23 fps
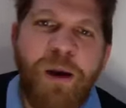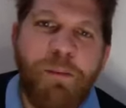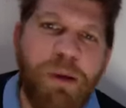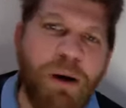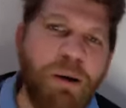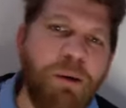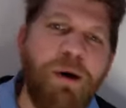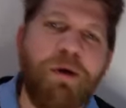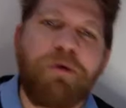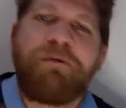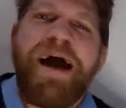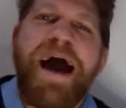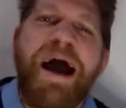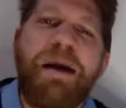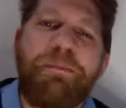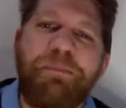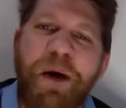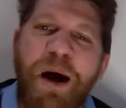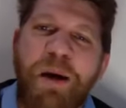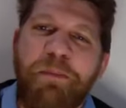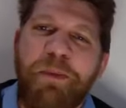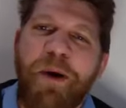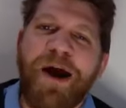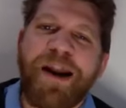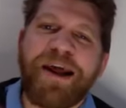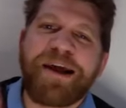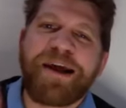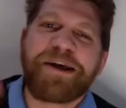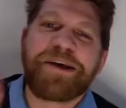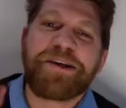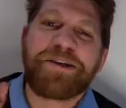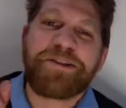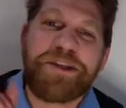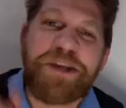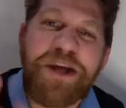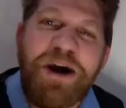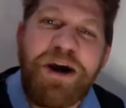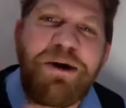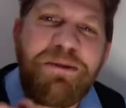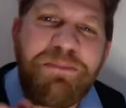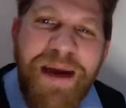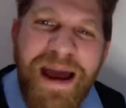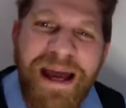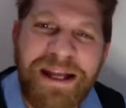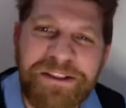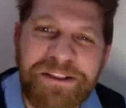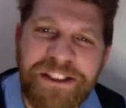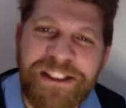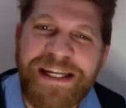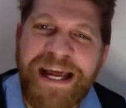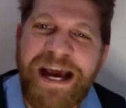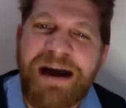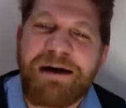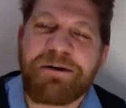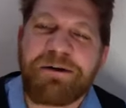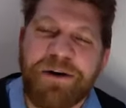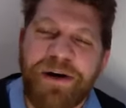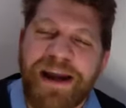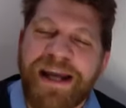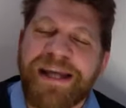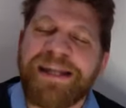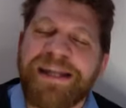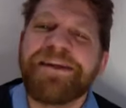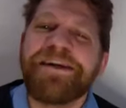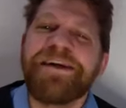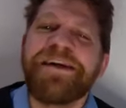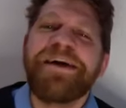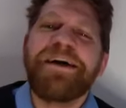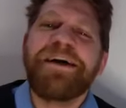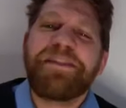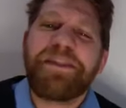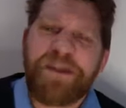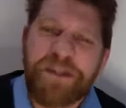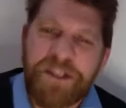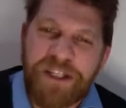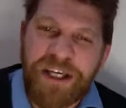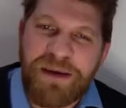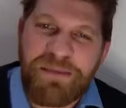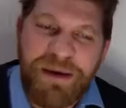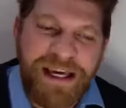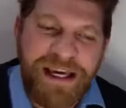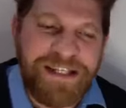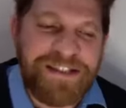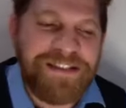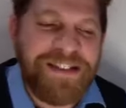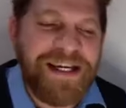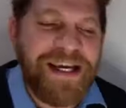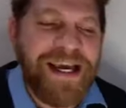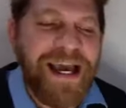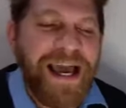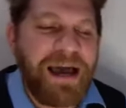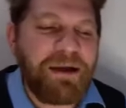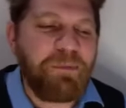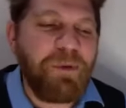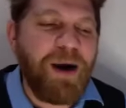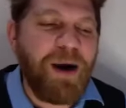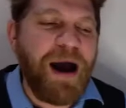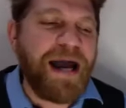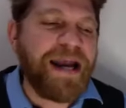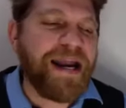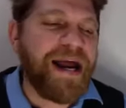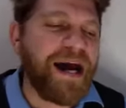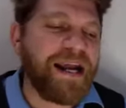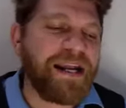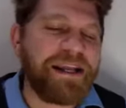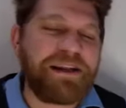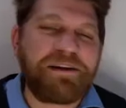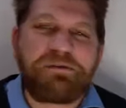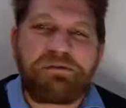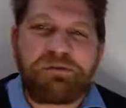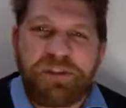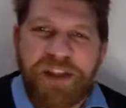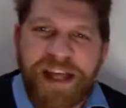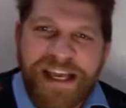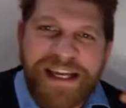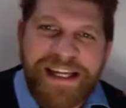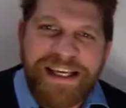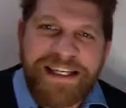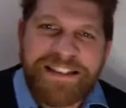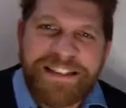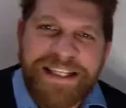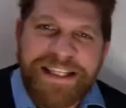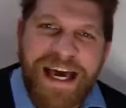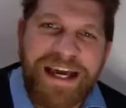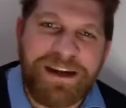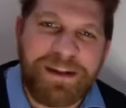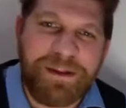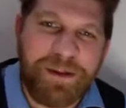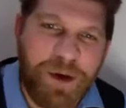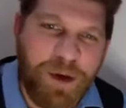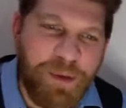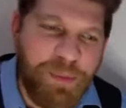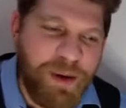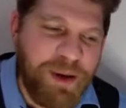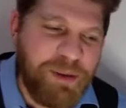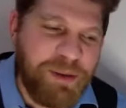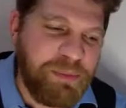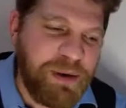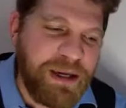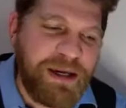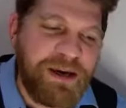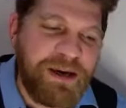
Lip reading: but we'll wrap up on it because you mentioned how great the gym is, and why not inflate his head a little bit